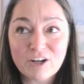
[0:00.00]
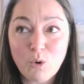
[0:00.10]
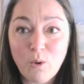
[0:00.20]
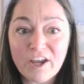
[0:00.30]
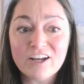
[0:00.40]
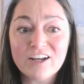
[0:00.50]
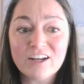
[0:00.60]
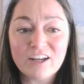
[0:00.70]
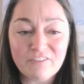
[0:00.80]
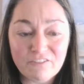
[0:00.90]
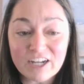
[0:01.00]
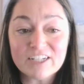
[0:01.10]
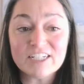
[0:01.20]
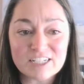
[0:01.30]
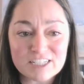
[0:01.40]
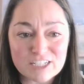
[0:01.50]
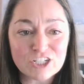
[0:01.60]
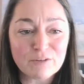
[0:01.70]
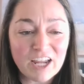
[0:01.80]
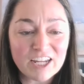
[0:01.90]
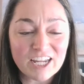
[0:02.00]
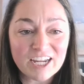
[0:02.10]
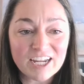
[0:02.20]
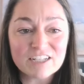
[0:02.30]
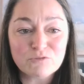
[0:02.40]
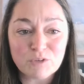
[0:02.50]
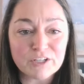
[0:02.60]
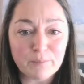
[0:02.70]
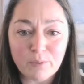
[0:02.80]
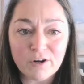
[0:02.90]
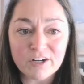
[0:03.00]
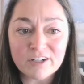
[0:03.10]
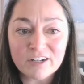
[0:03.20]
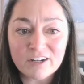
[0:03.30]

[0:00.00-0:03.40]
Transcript: quick, convicted decision making is really important